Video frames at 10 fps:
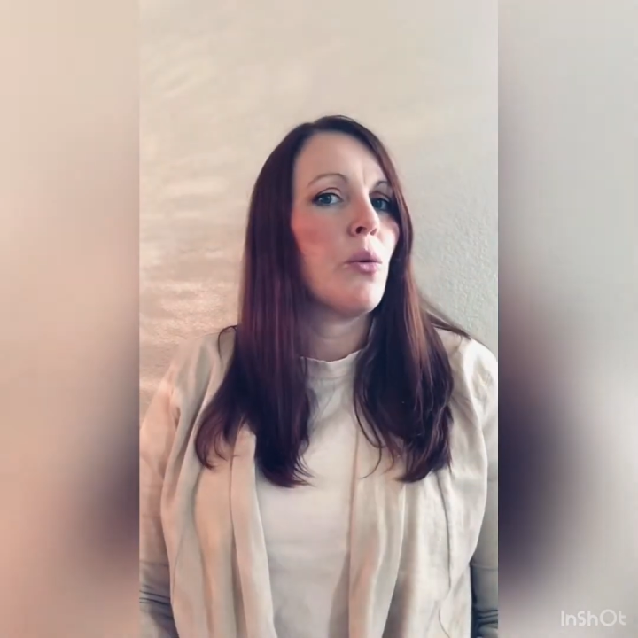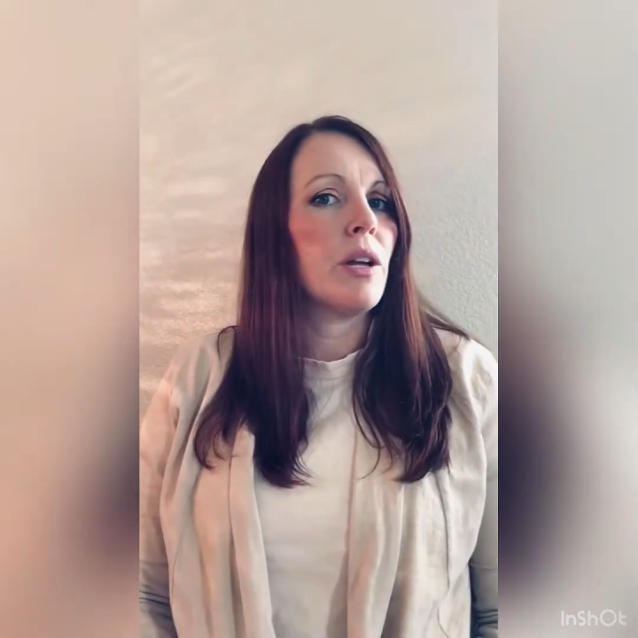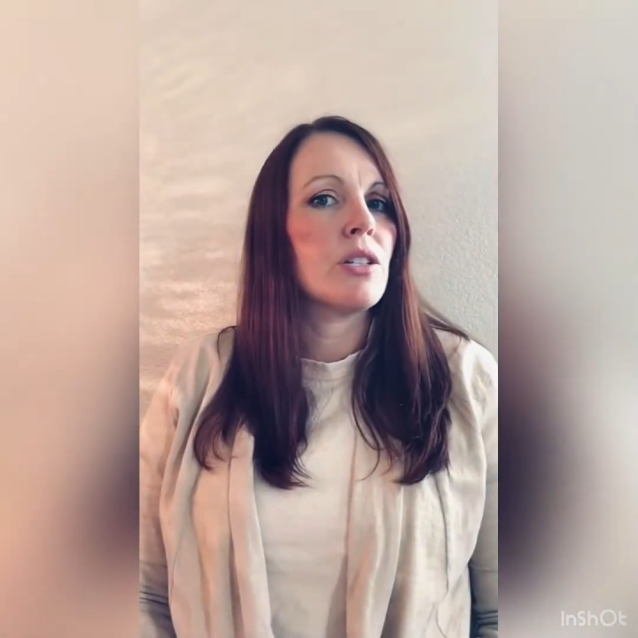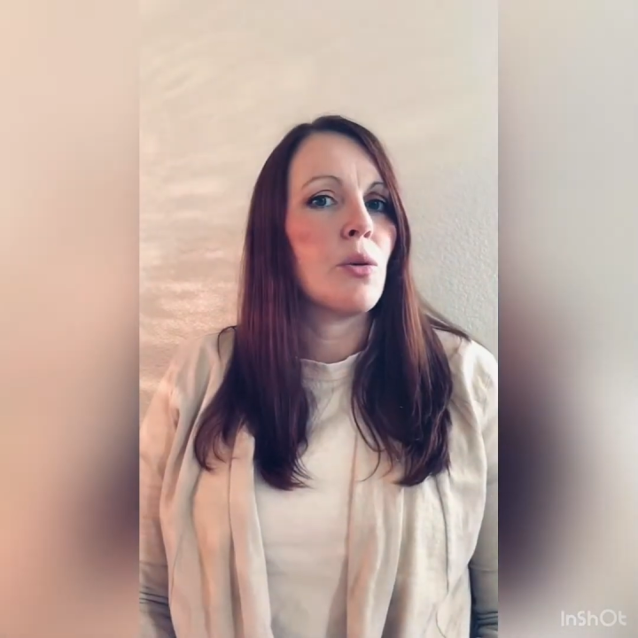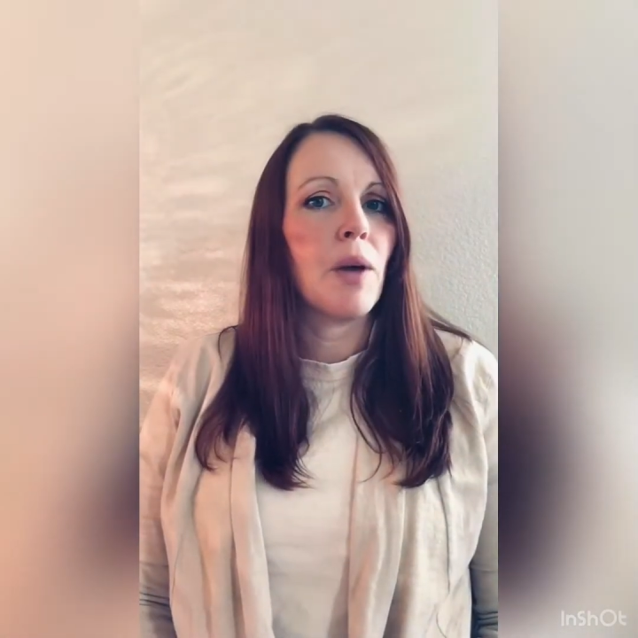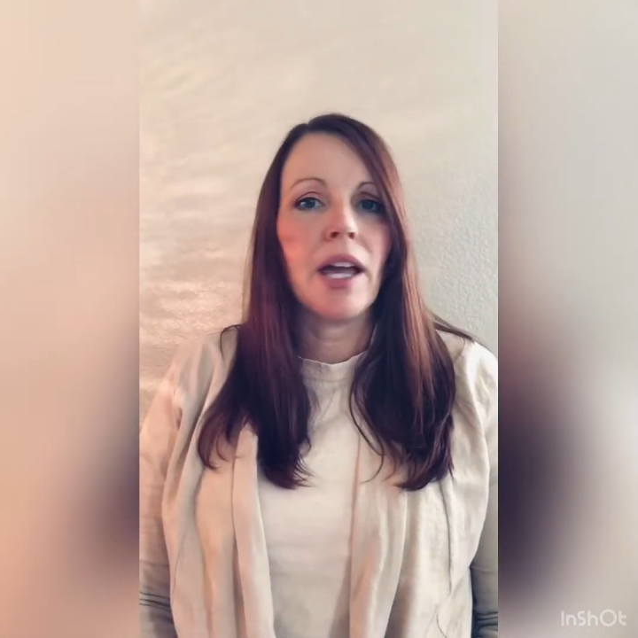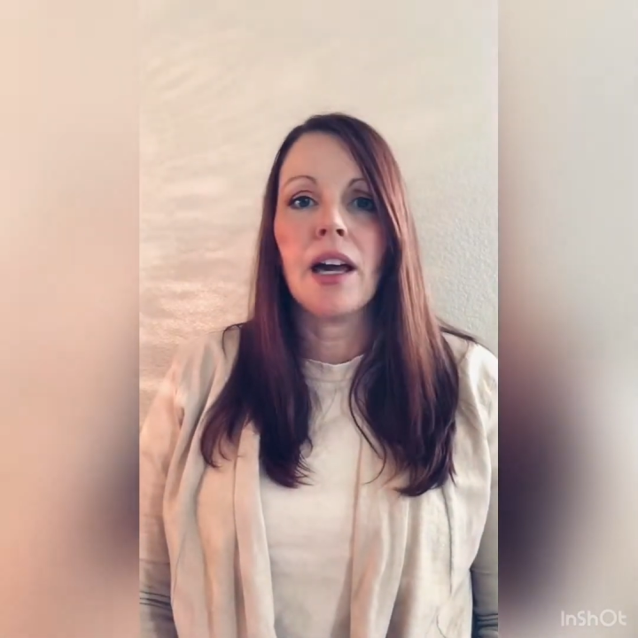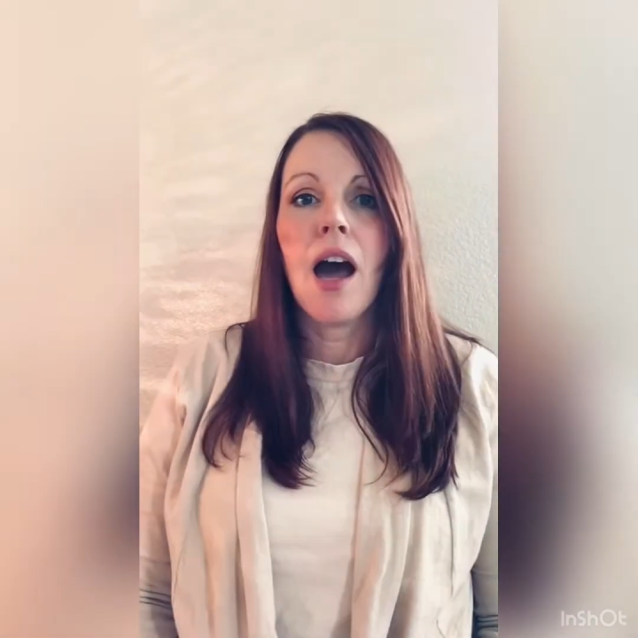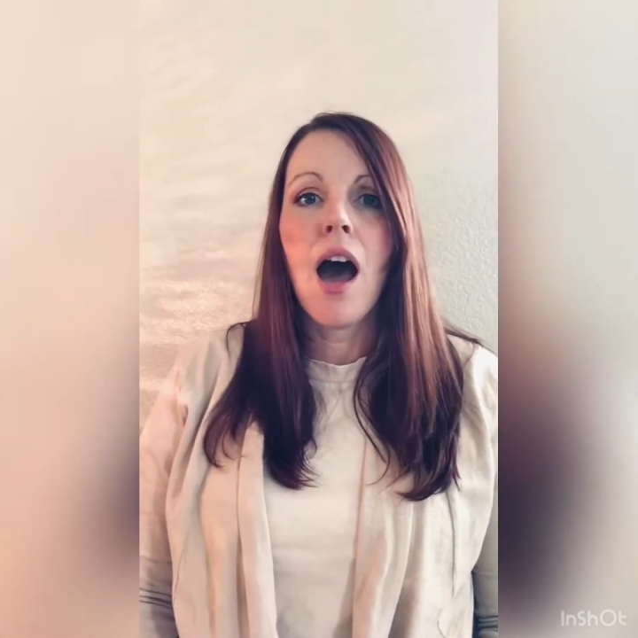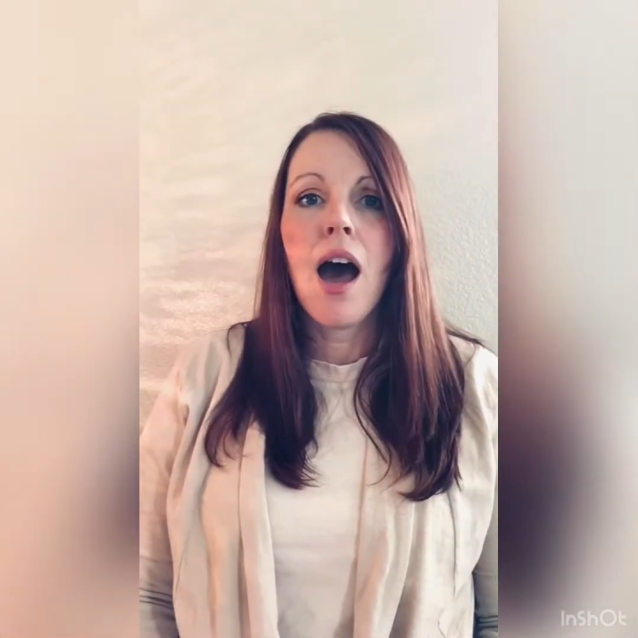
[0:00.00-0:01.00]
when to wake
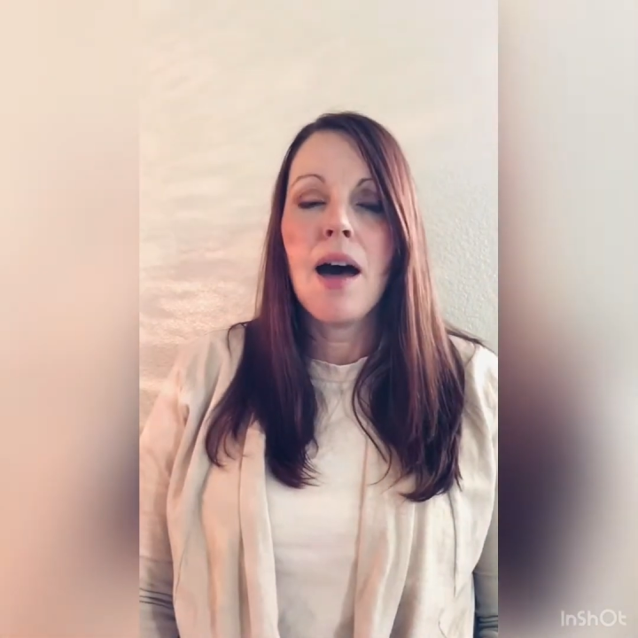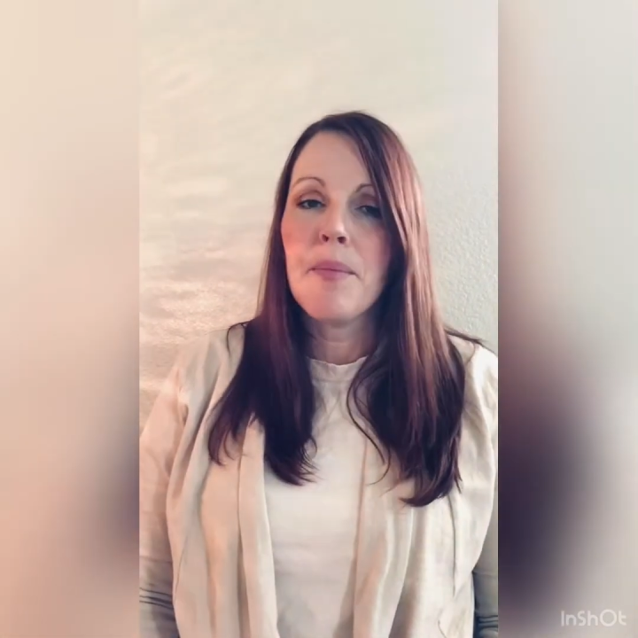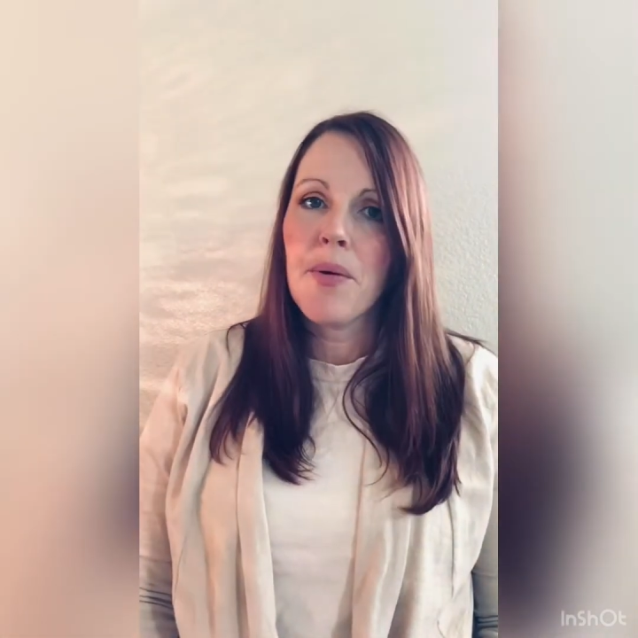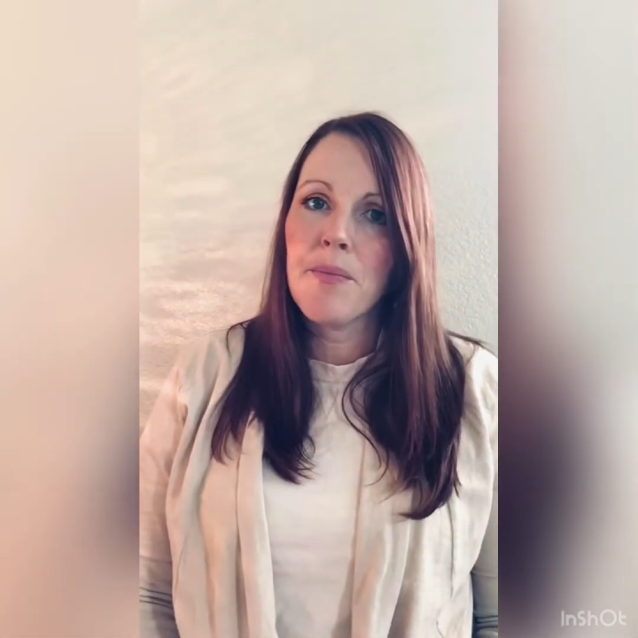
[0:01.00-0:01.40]
up,